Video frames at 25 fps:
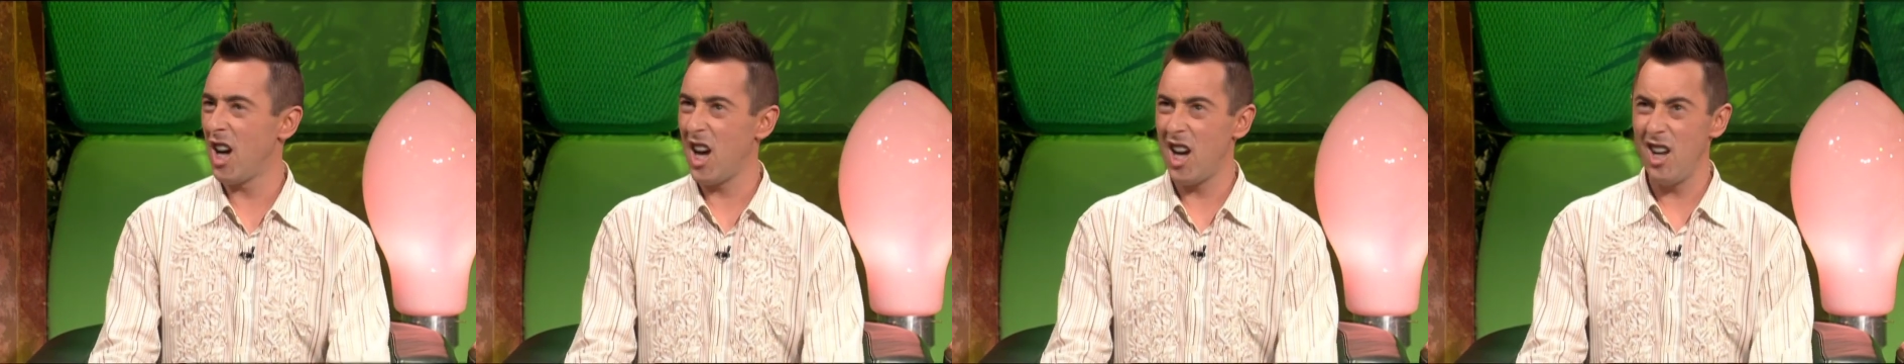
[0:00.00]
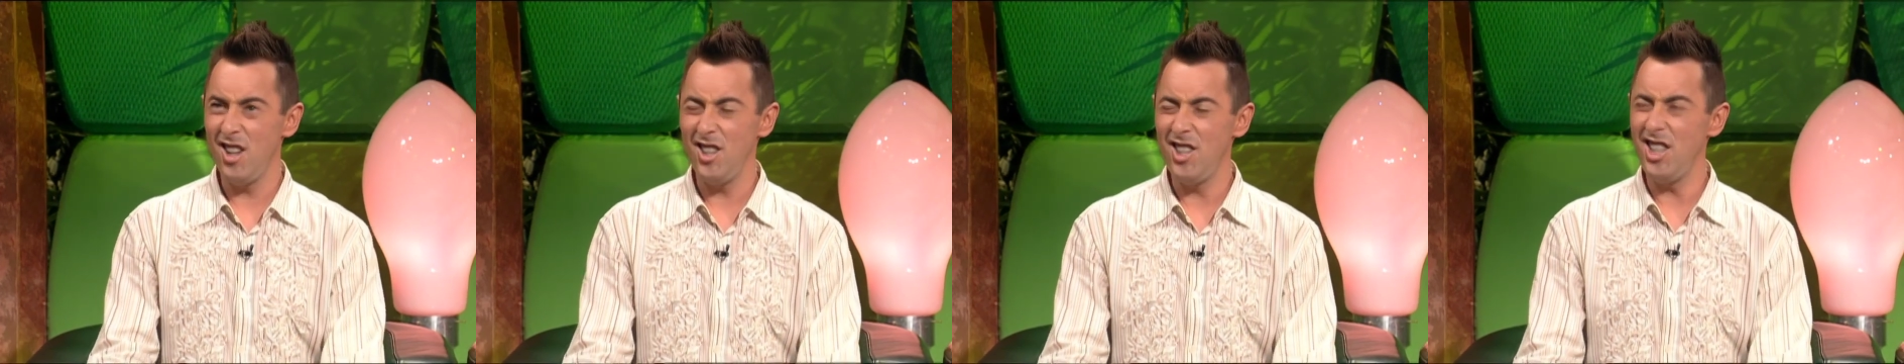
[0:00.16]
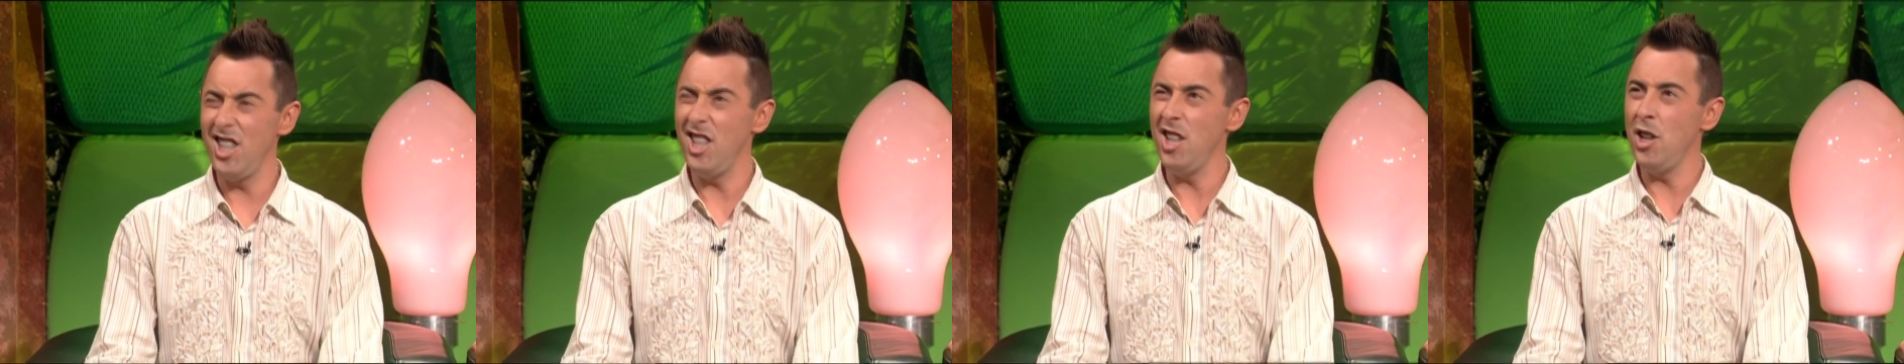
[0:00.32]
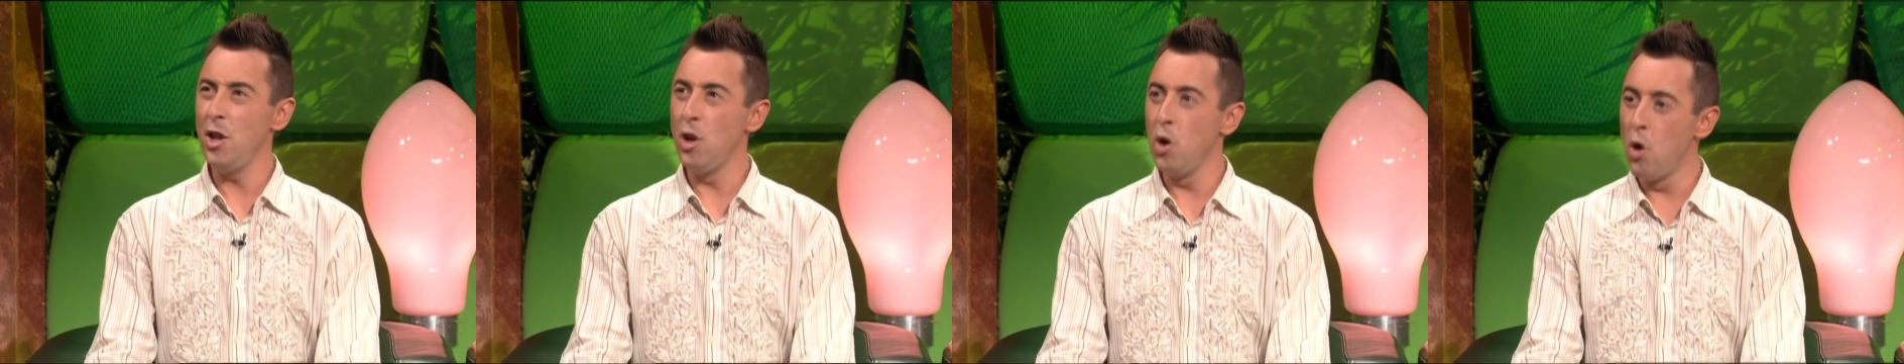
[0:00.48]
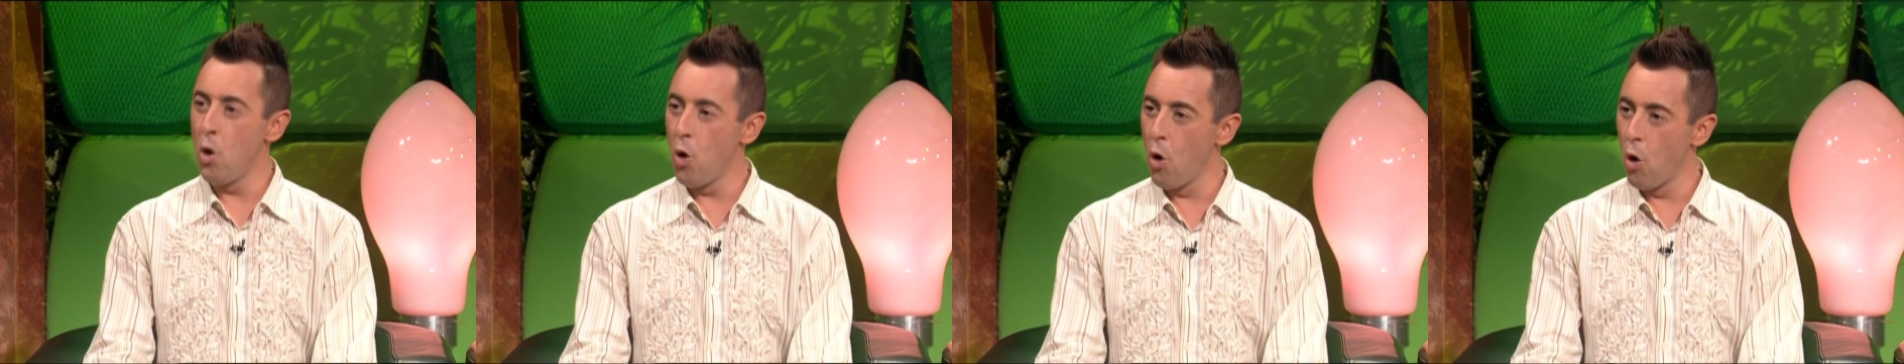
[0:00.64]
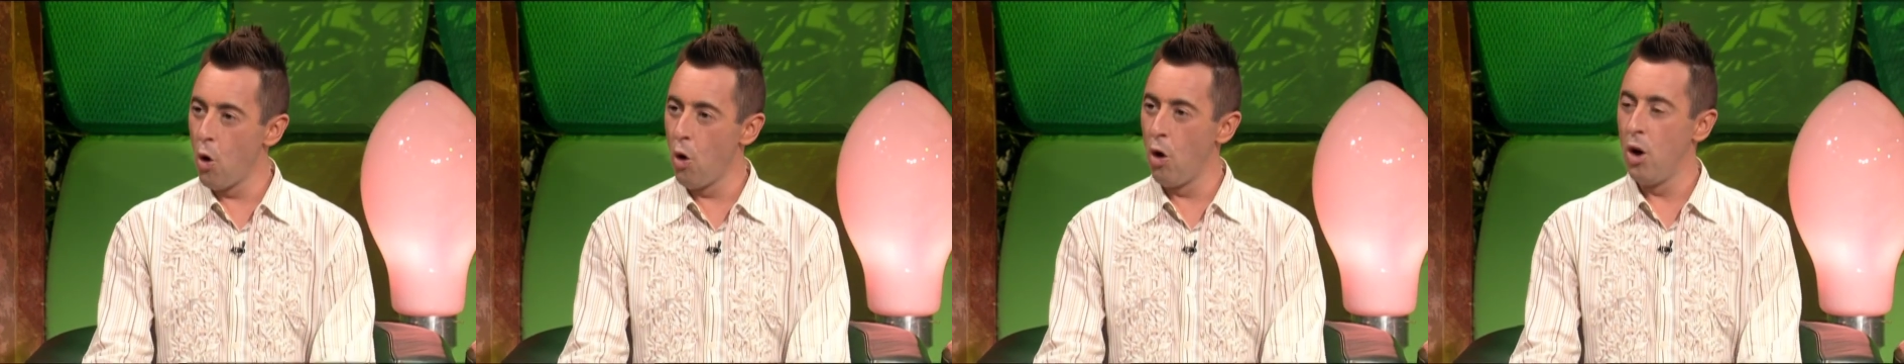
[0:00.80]
how do you
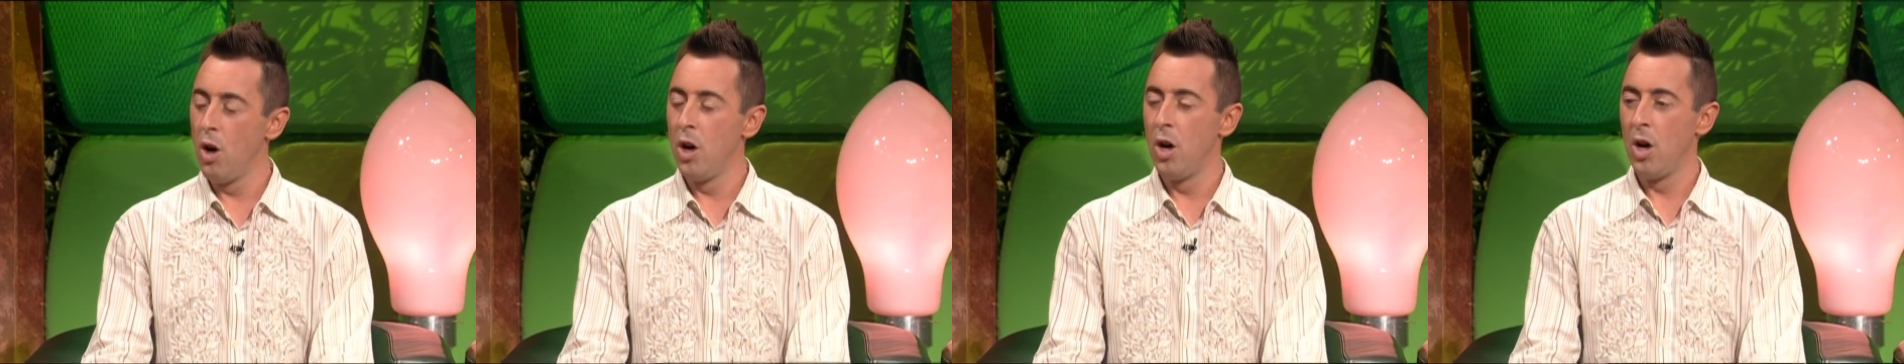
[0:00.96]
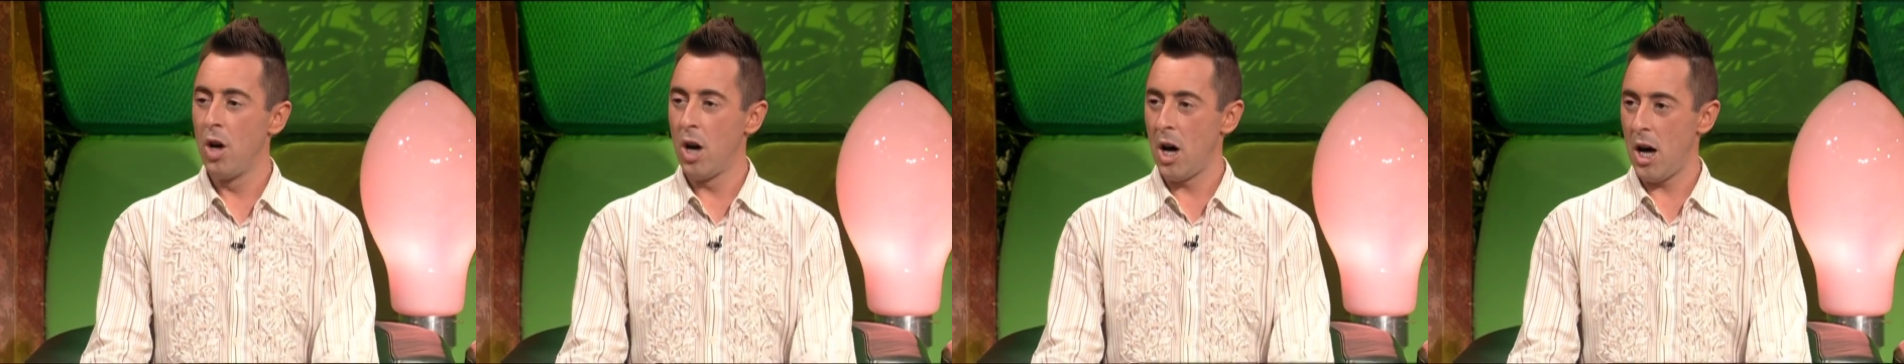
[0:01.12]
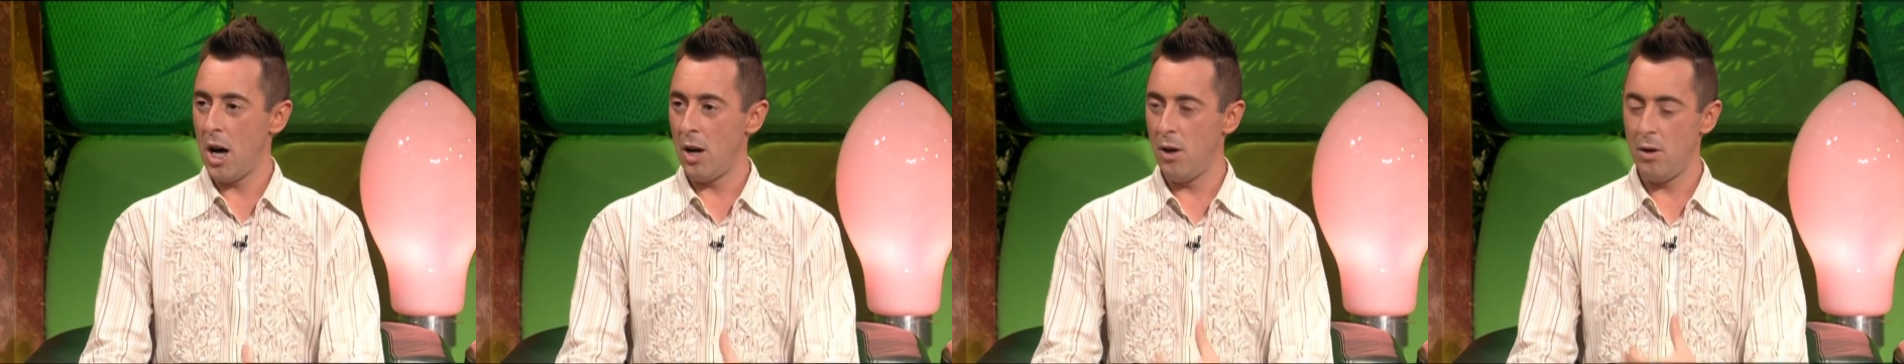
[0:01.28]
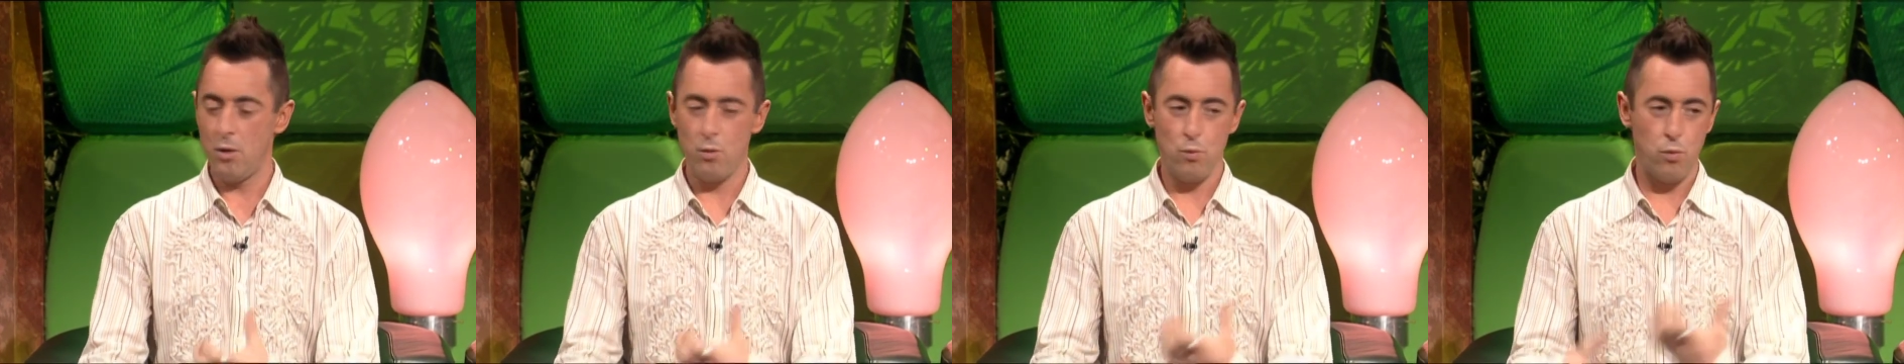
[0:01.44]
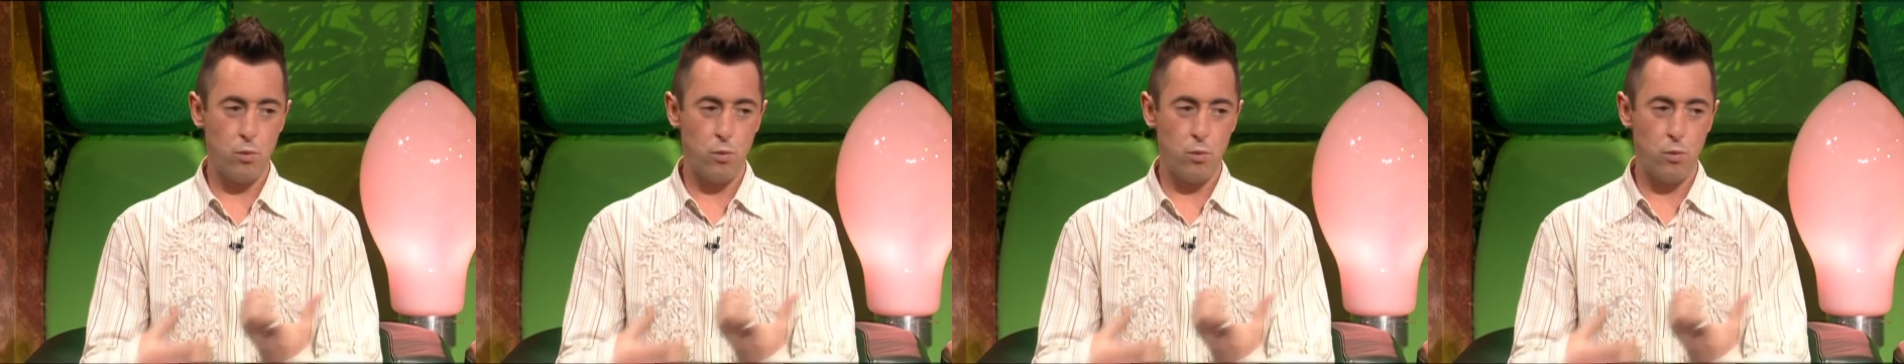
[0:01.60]
know how